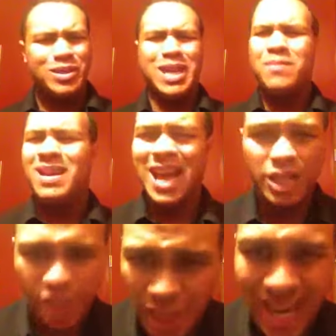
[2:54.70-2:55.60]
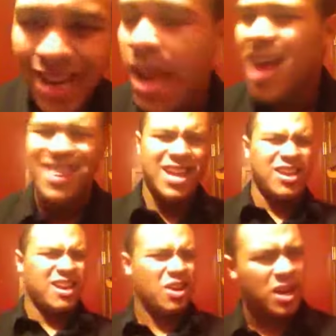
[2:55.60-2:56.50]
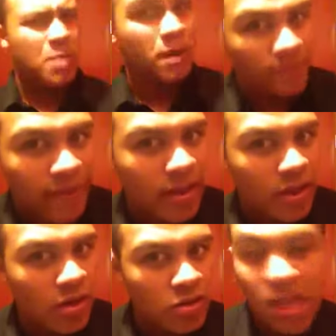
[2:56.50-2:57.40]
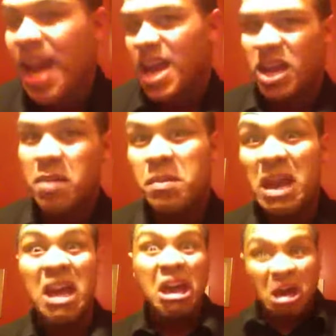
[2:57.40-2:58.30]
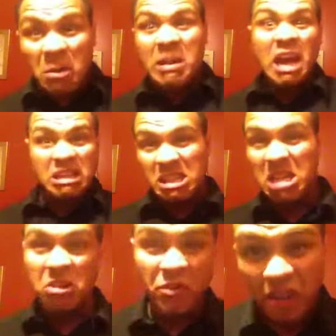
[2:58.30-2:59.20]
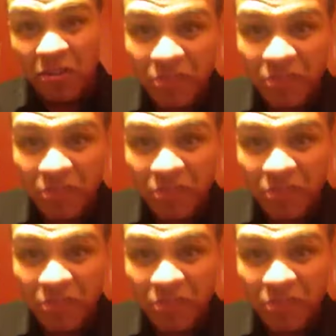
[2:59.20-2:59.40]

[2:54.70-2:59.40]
give me that shit that you're gonna look at my videos and you're gonna be like, oh my god, this guy's so fucking